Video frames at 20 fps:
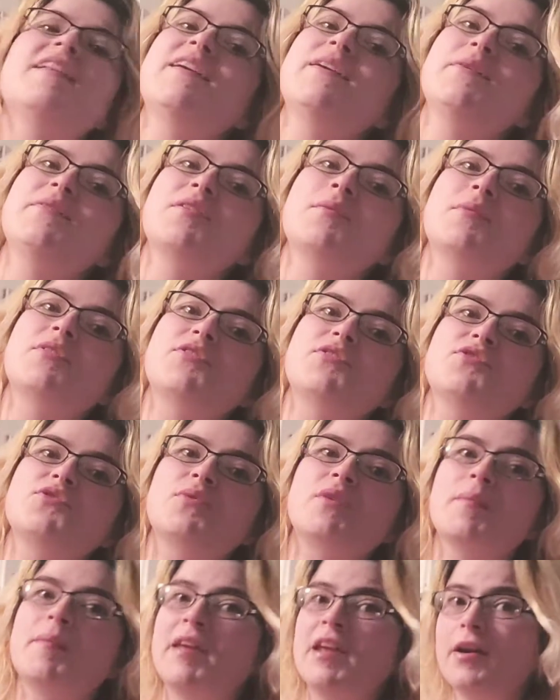thank you so much for
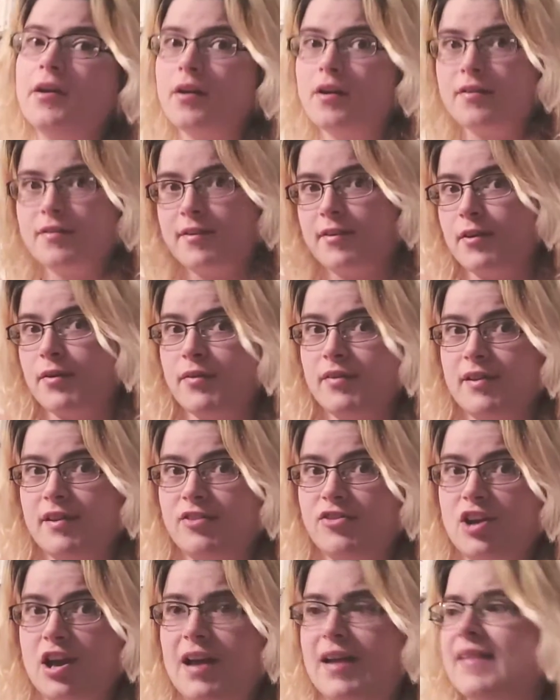joining me here on Sew,
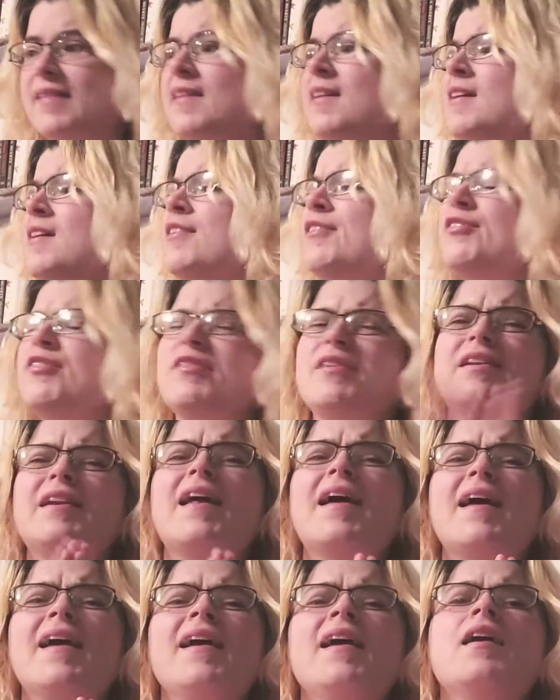Stitch, Hex. So today,
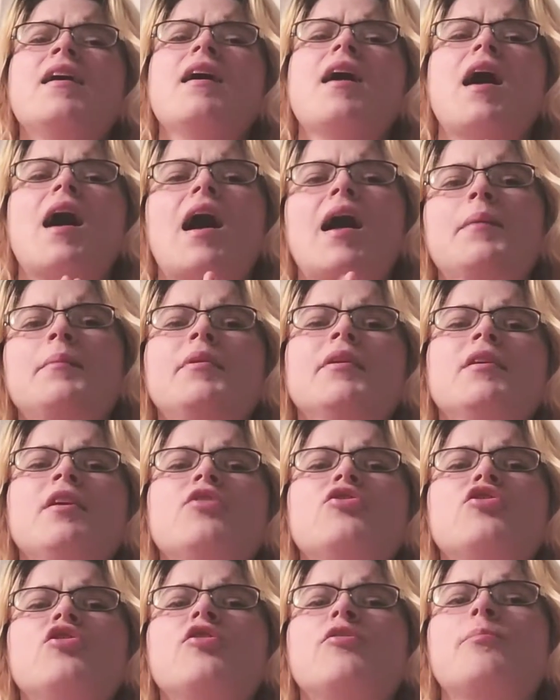I'm going
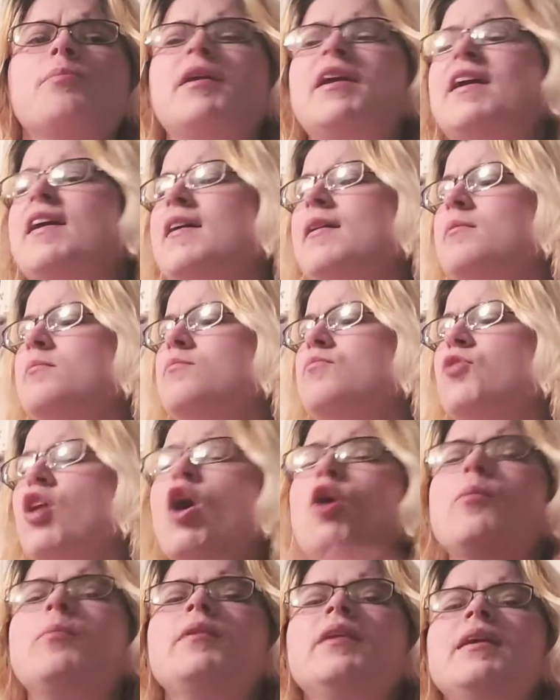to just be
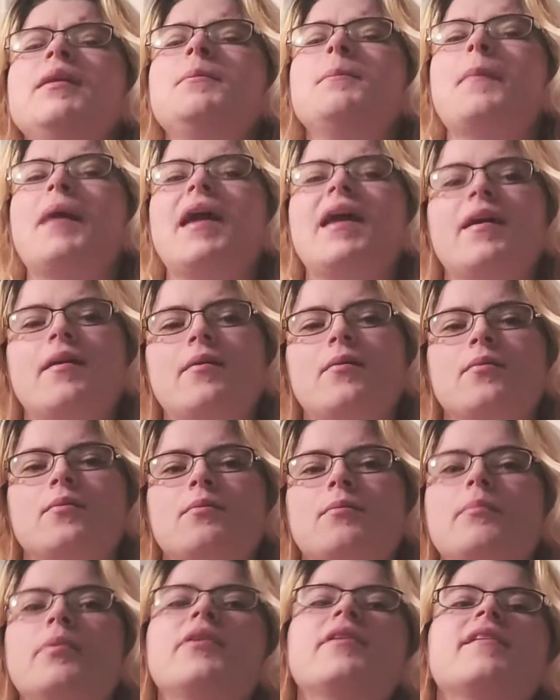opening mail
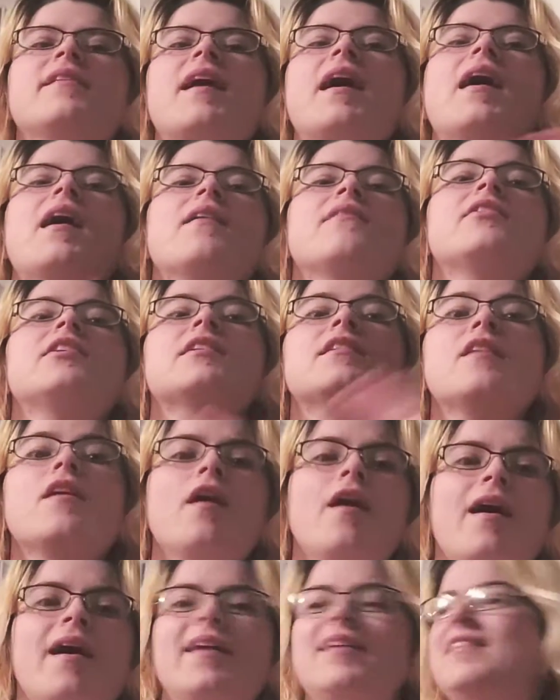because I have a
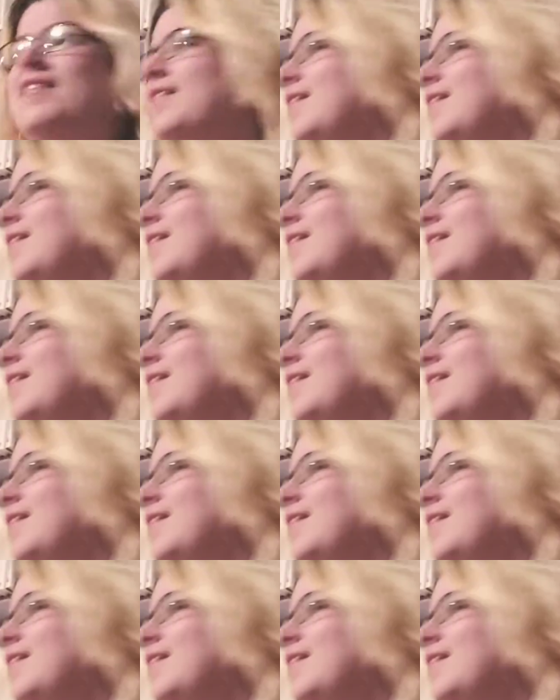lot